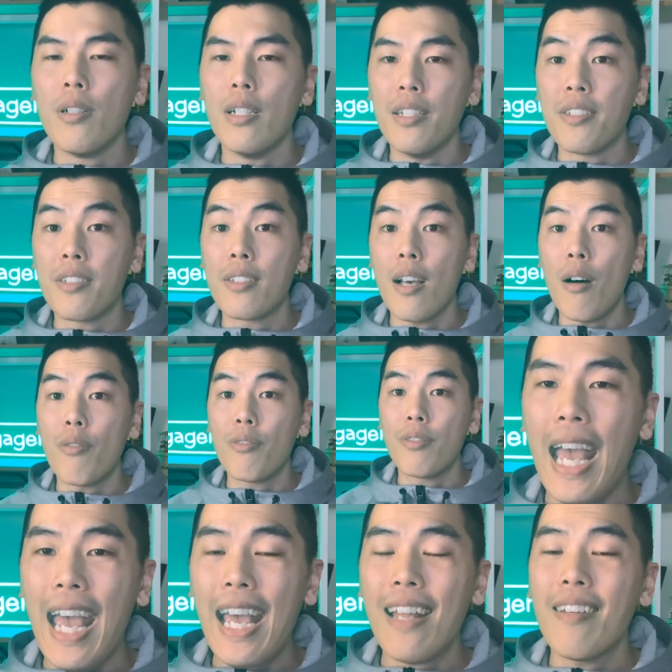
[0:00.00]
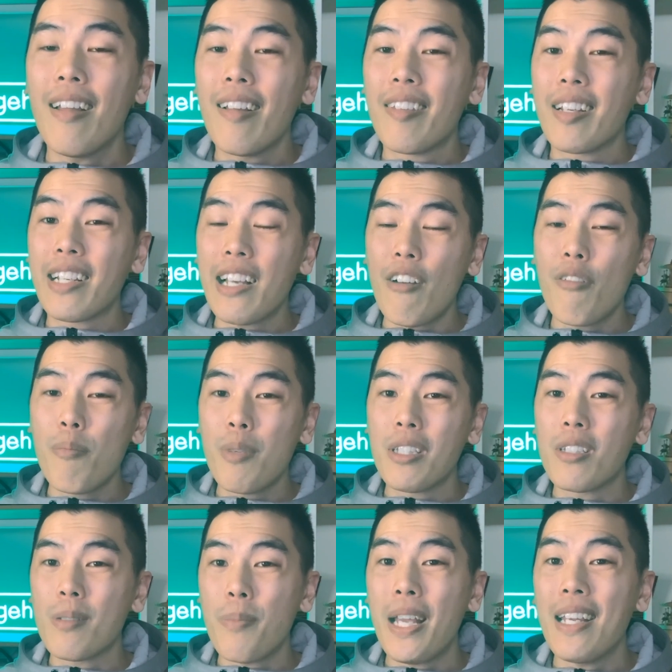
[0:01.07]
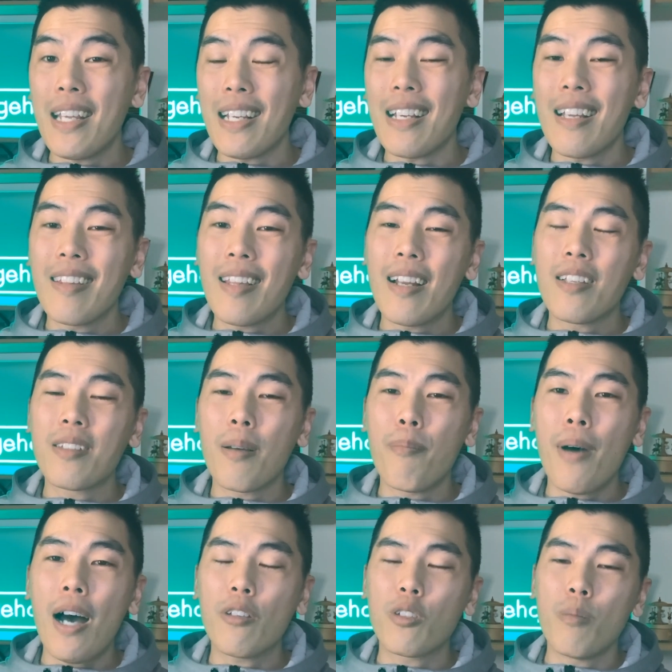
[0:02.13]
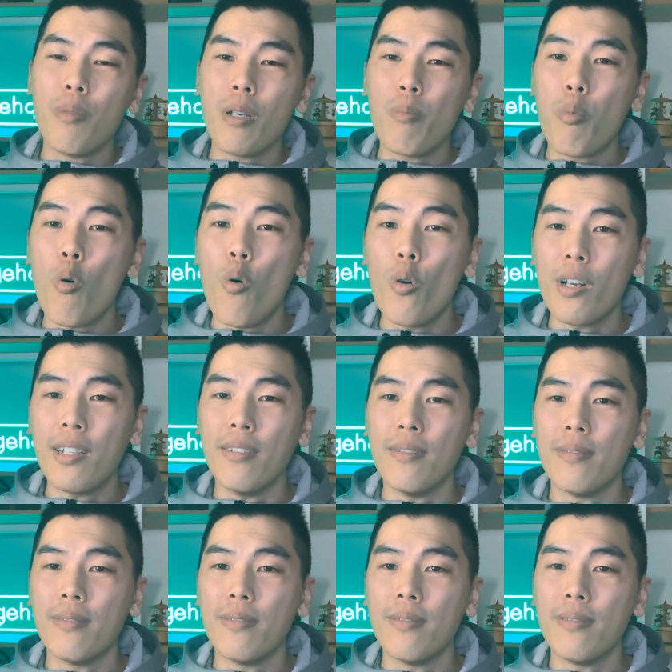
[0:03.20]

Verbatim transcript: itself and the government spending that is about to be poured in.